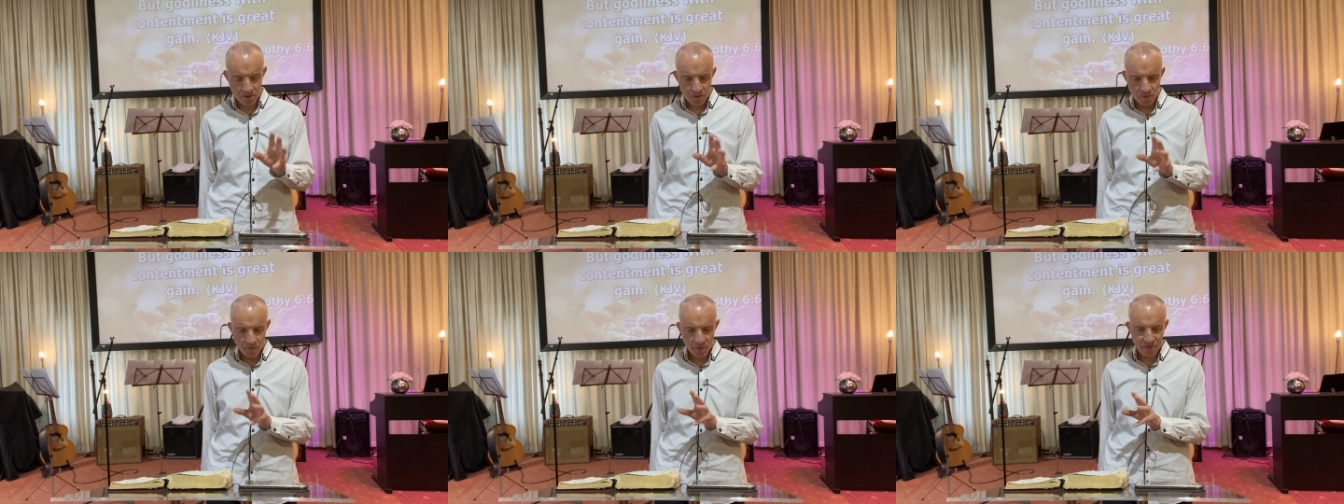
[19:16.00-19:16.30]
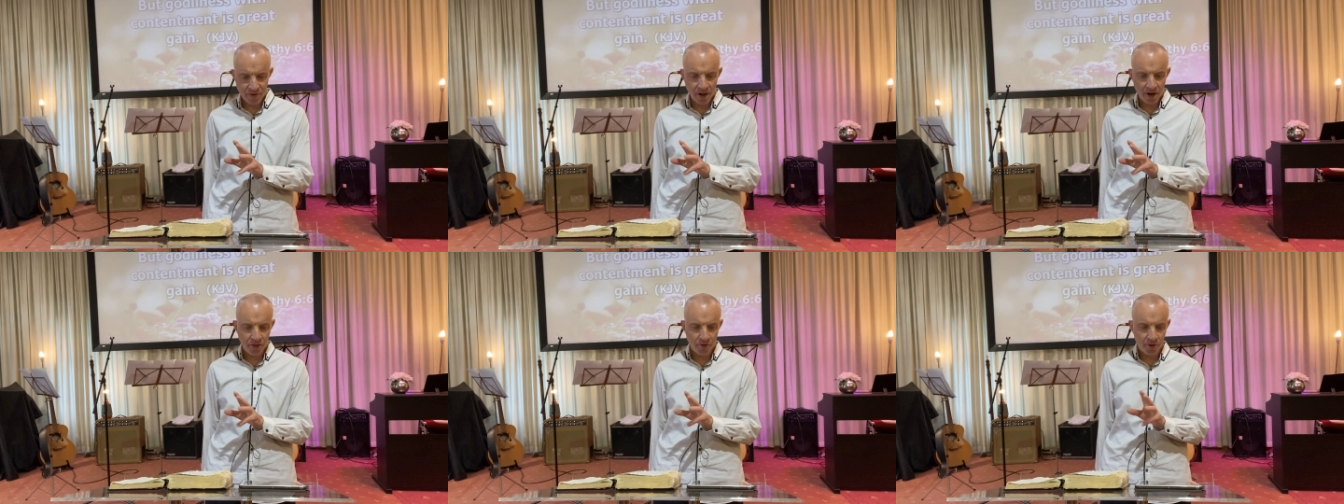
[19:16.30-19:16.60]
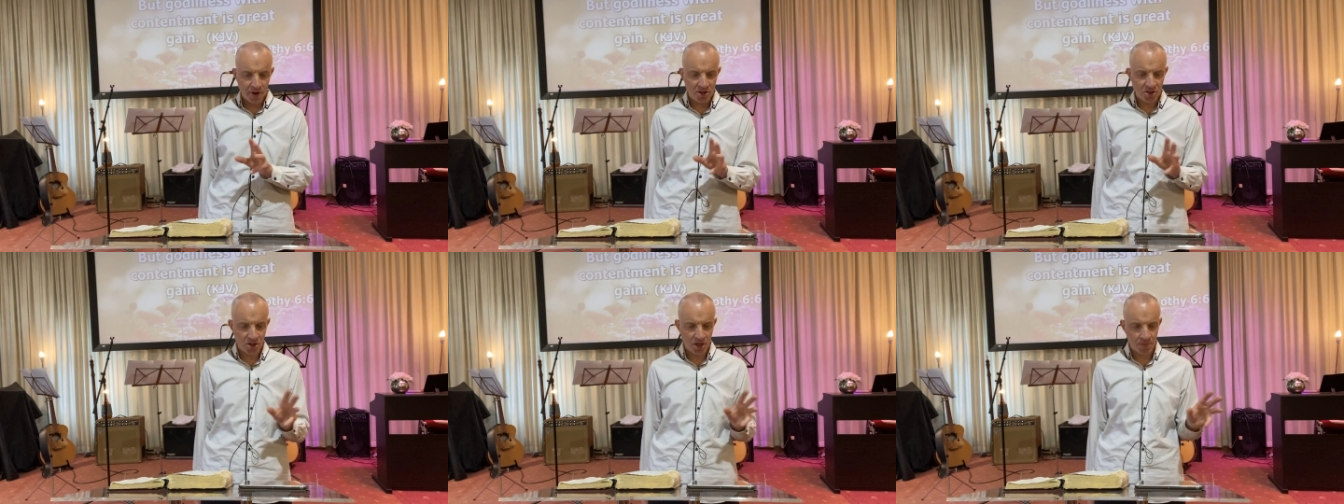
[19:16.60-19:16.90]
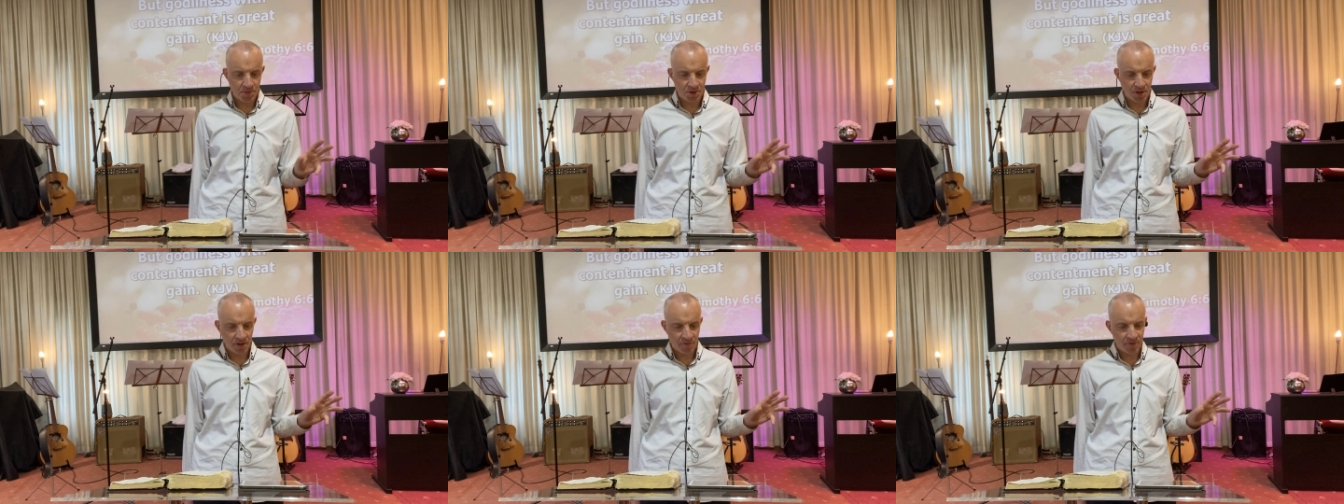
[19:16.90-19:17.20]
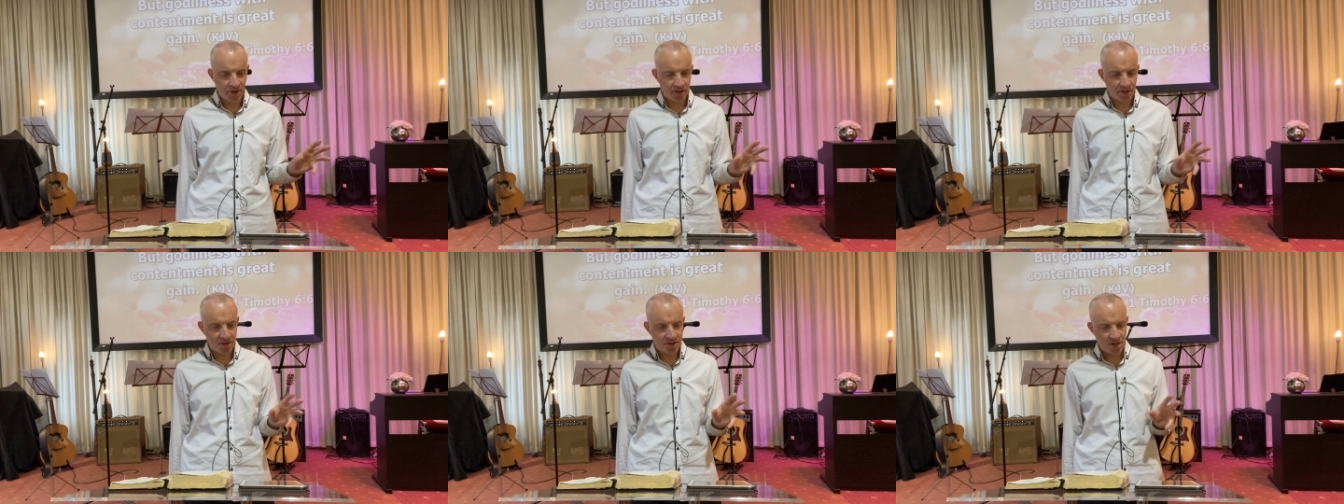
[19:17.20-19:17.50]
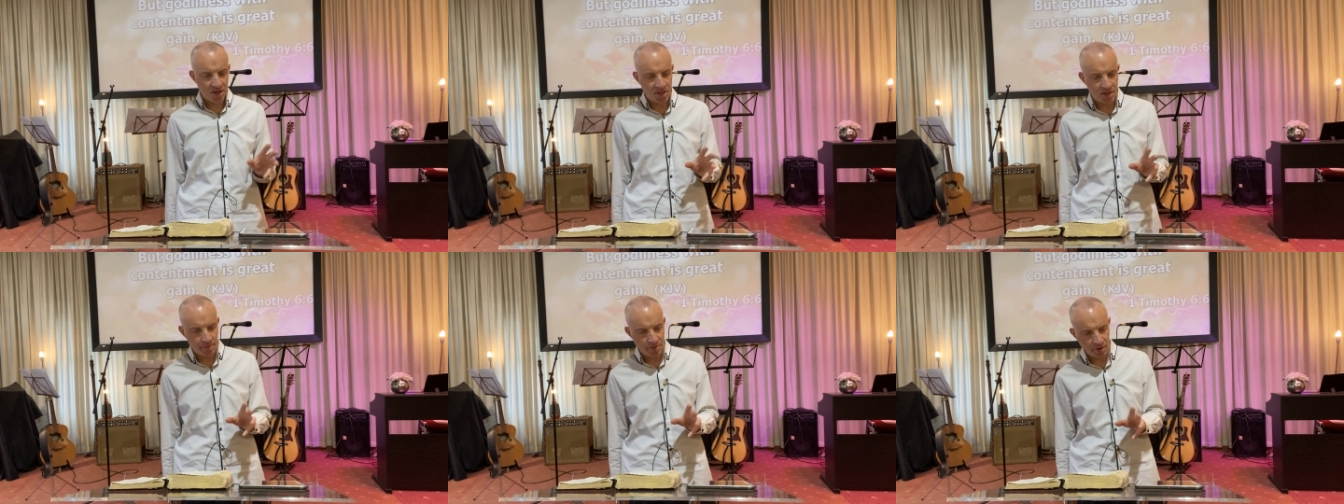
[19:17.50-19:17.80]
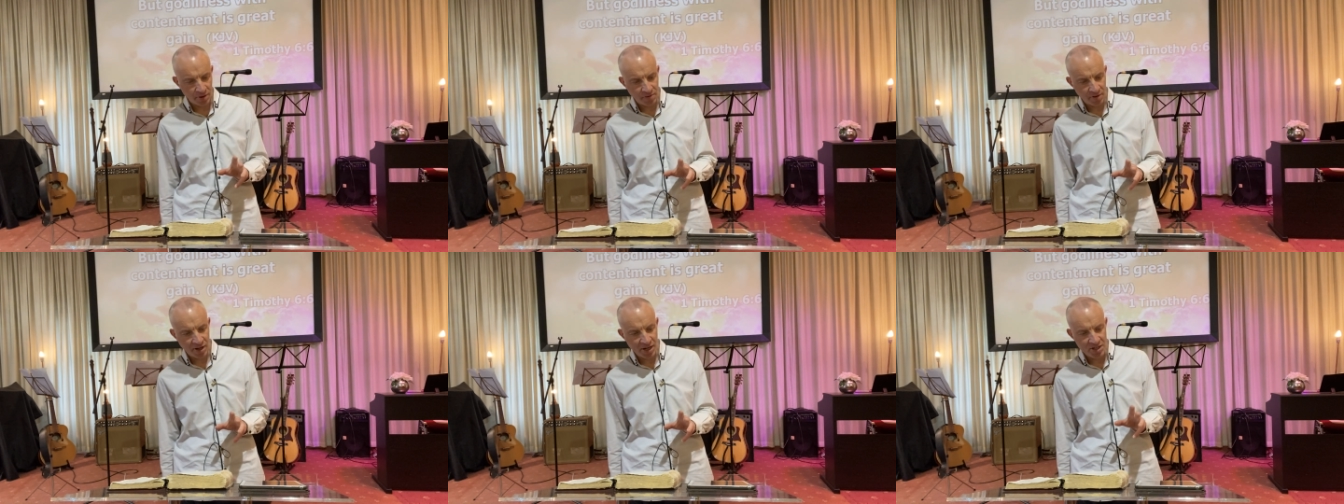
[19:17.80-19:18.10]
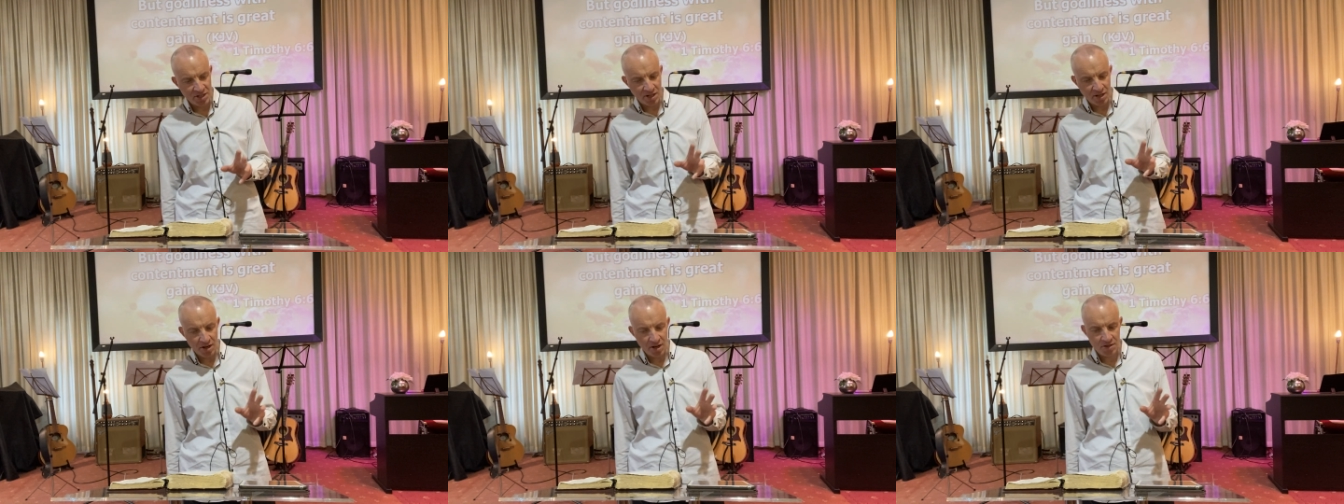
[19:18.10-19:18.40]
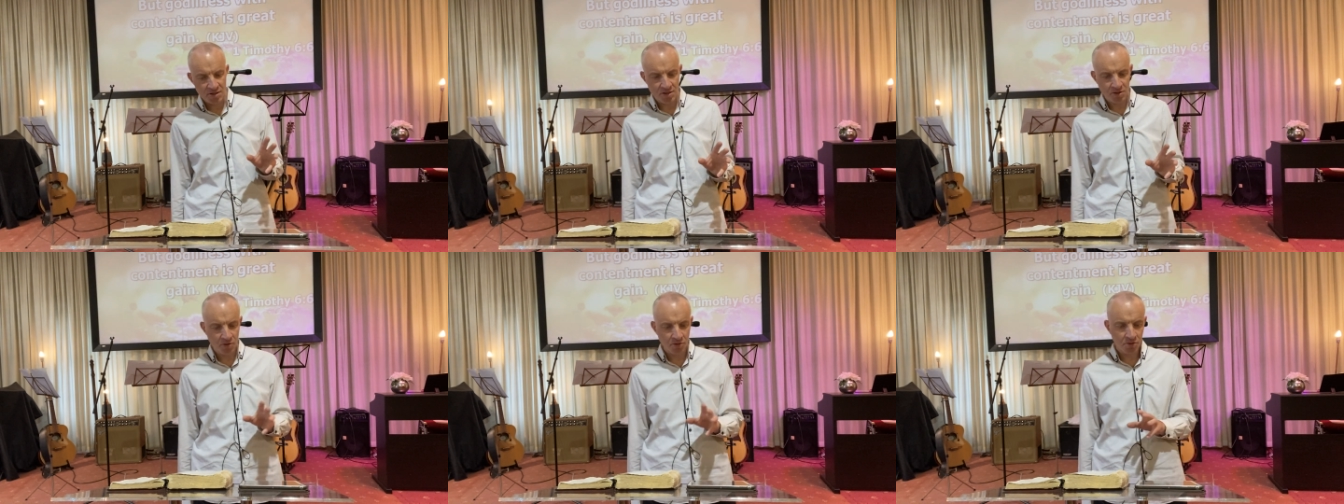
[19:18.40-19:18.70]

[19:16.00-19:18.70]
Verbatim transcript: we find it throughout Scripture. In fact, it says in the book of Ecclesiastes,